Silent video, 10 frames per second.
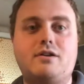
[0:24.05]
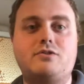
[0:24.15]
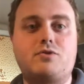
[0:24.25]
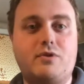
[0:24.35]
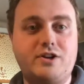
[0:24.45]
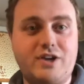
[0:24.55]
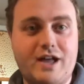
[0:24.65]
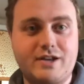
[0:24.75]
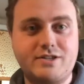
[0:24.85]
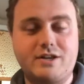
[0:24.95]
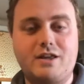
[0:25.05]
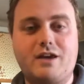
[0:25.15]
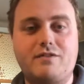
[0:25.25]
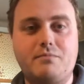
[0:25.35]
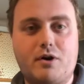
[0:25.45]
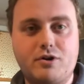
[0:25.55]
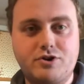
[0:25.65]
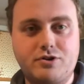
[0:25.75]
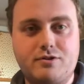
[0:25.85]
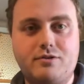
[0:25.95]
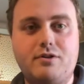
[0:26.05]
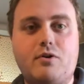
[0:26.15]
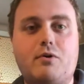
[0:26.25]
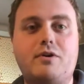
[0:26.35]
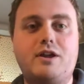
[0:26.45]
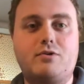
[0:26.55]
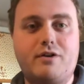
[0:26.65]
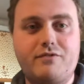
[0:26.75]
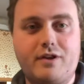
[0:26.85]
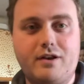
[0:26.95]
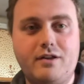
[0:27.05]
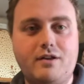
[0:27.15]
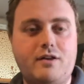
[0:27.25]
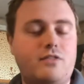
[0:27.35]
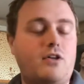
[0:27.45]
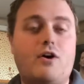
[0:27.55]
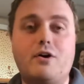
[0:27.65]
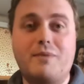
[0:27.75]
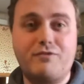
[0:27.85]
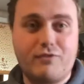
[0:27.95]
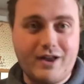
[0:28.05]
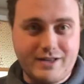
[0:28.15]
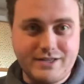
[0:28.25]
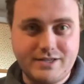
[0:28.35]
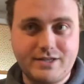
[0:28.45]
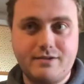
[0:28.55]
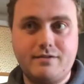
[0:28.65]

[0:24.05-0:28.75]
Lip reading: Tory Jackson, Kevin Marshall, Courtney Griffin, they all are my friends.